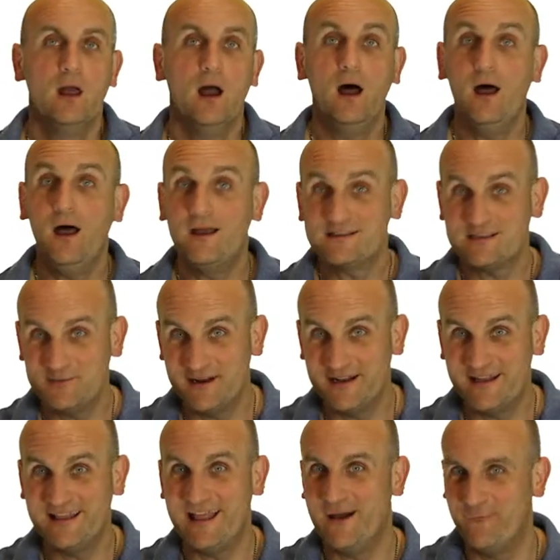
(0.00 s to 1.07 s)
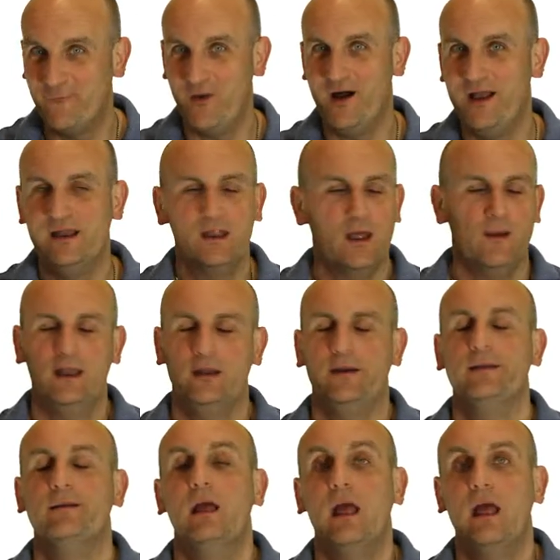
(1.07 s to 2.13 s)
Ah, see what I did there? Why? No,
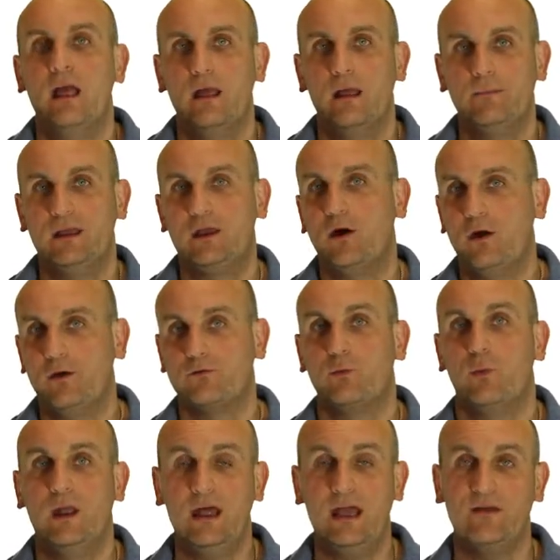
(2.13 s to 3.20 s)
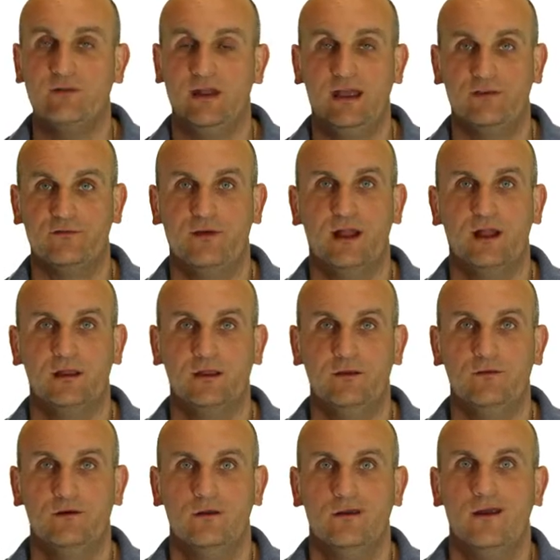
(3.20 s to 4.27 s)
anyway. Because when I have an X
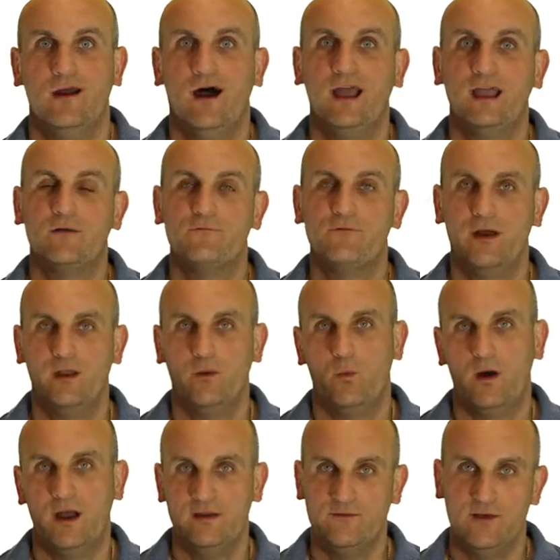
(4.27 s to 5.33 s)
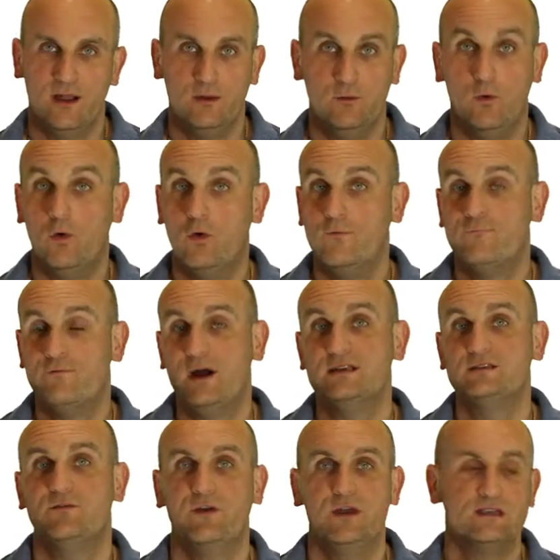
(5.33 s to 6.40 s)
value, I can find a Y value. Or
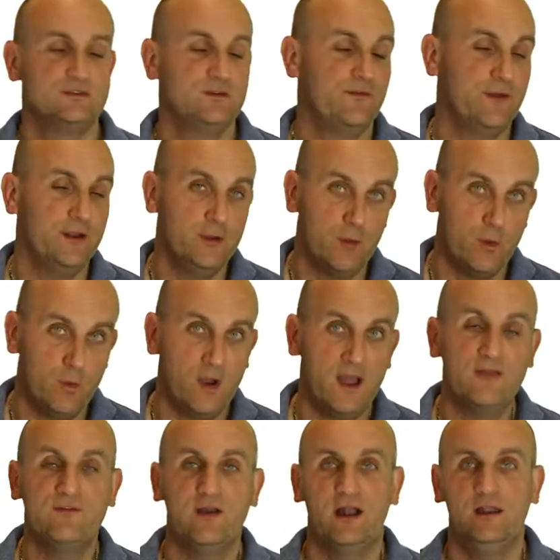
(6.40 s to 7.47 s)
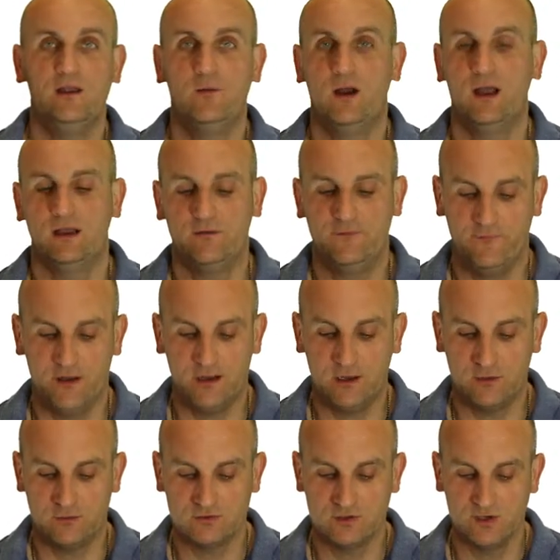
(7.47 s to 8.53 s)
vice versa. If I know a Y value, I can find
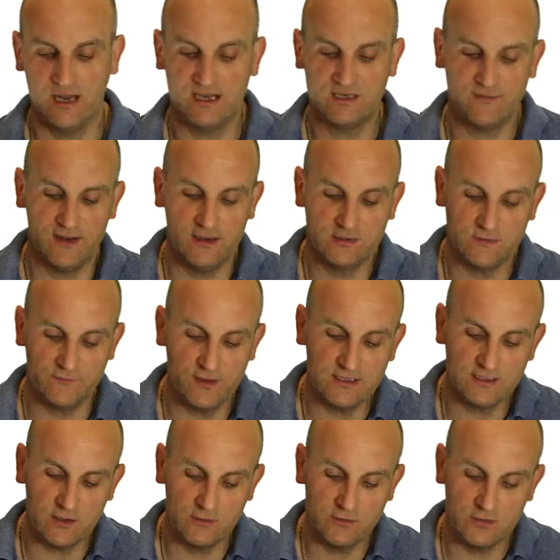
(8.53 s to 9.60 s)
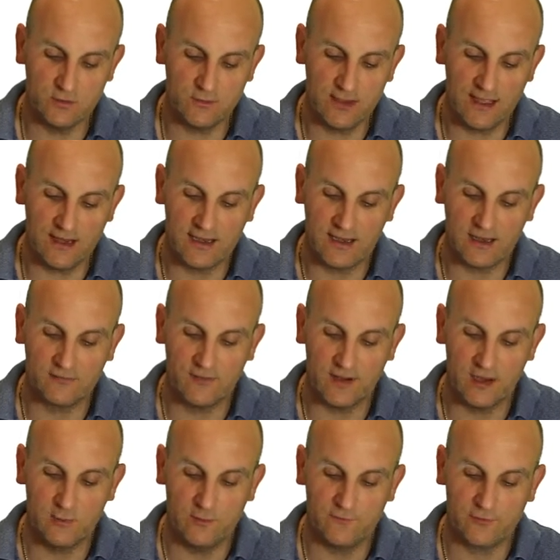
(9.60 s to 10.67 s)
a consequent X value. So if I told you that we had an X
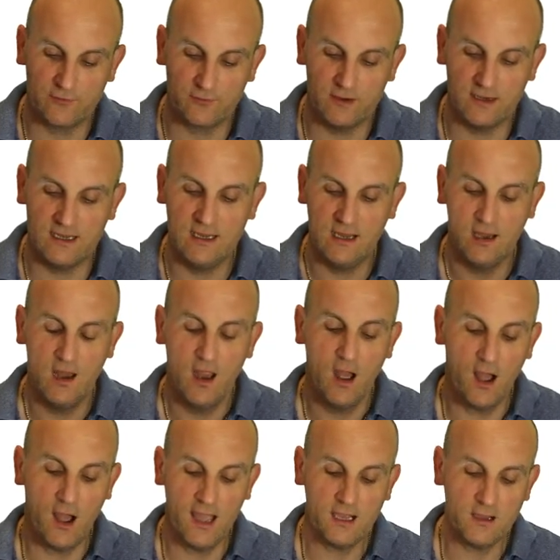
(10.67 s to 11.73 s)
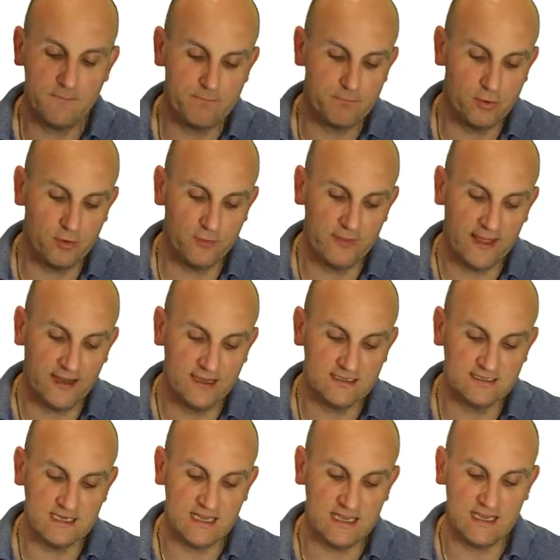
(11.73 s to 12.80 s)
value of 3, I can put that
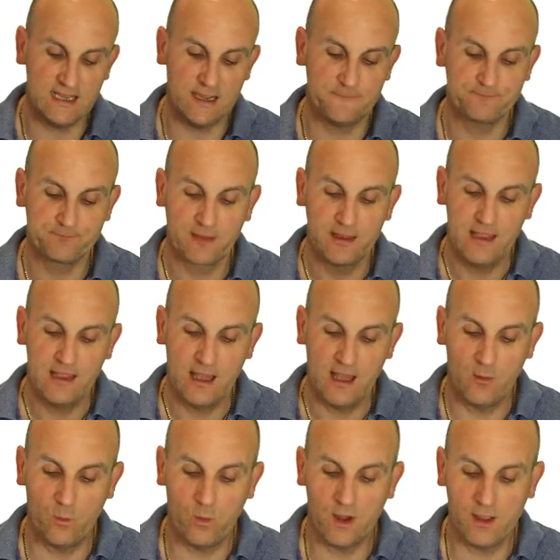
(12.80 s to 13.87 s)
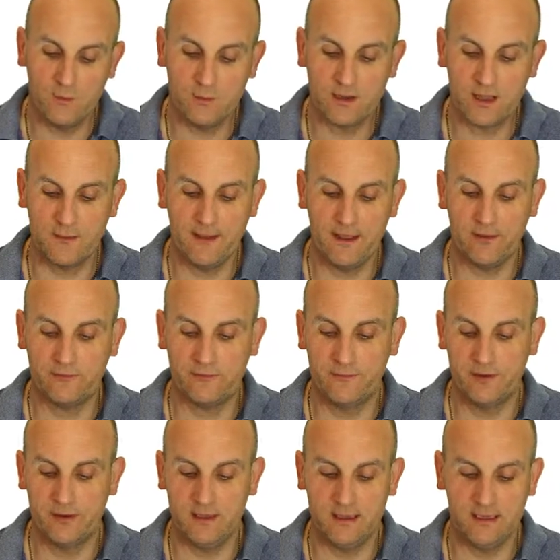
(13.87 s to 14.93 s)
into here. And Y would come out to
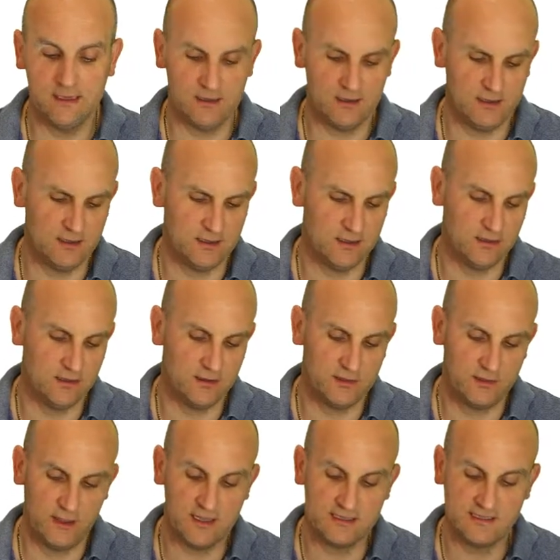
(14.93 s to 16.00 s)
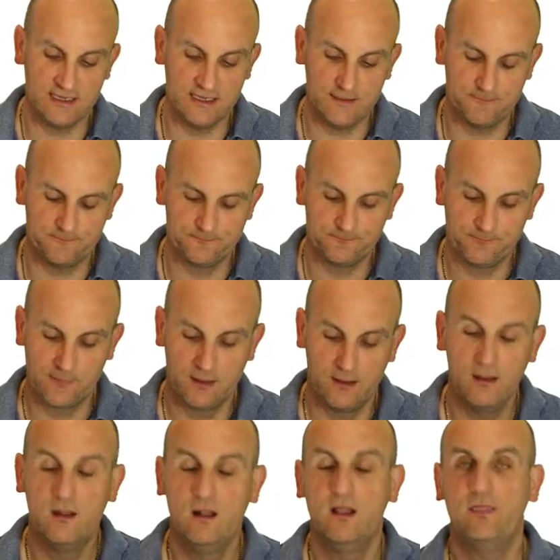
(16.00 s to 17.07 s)
be 13.
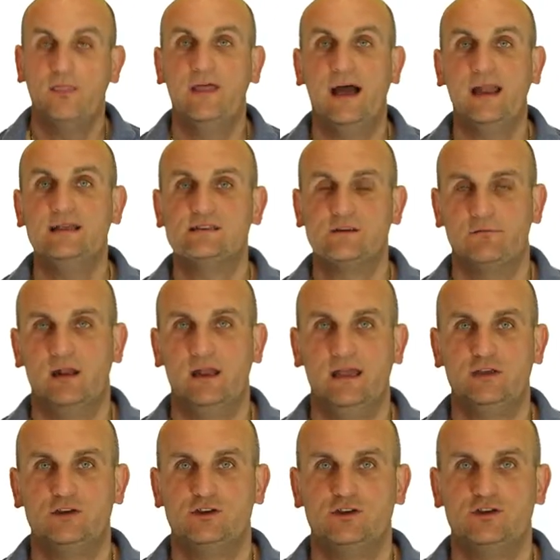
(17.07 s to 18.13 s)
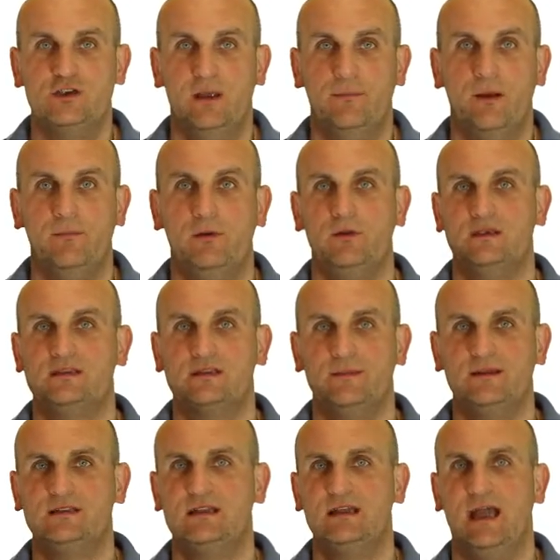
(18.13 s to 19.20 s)
That is a relationship. I'm doing
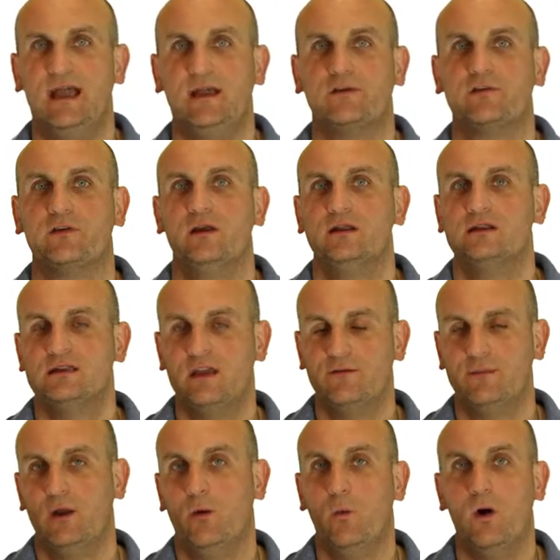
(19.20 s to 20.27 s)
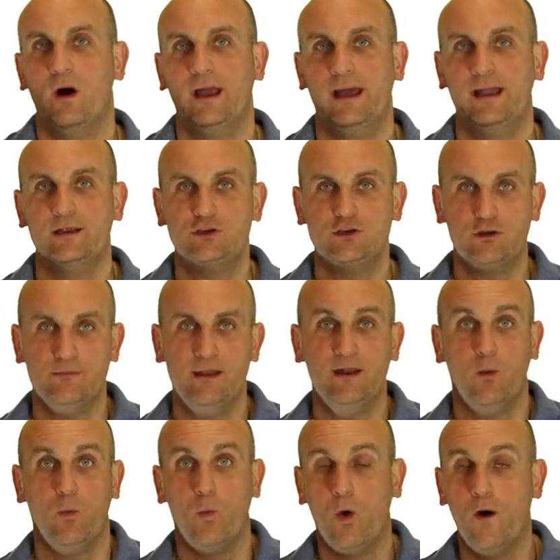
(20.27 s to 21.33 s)
something to the X to give me a Y. And it shouldn't
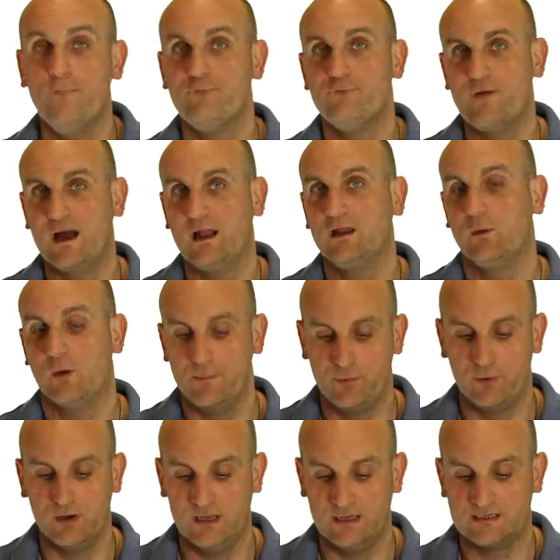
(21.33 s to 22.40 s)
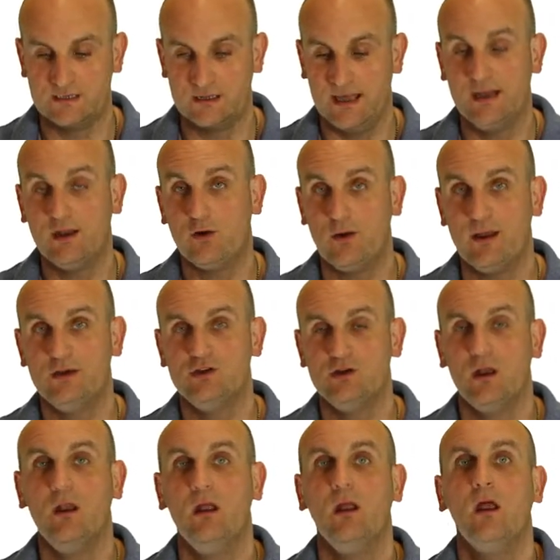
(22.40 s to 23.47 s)
matter what value I put into that
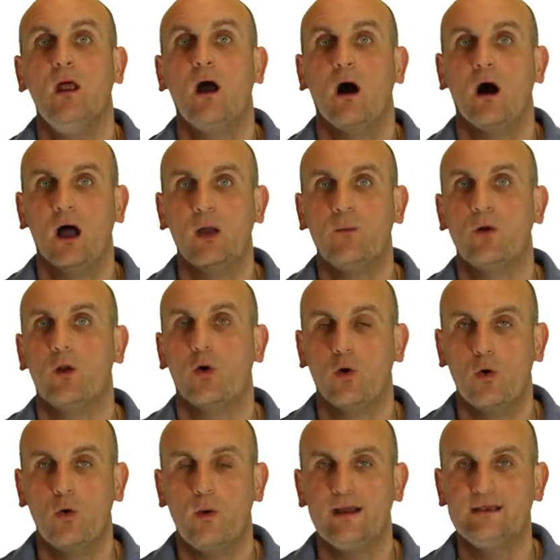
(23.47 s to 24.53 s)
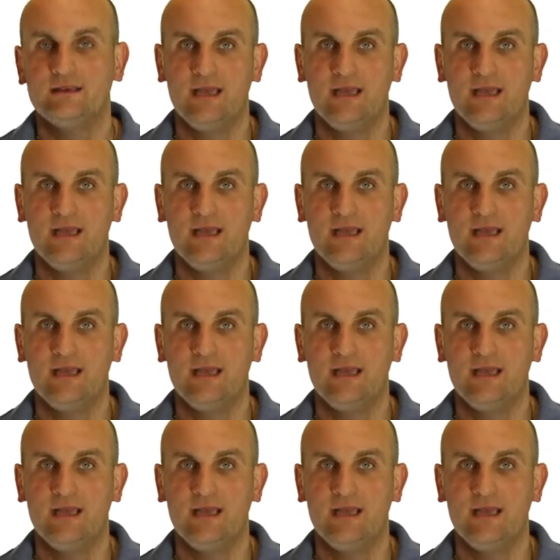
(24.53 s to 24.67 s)
equation, I will always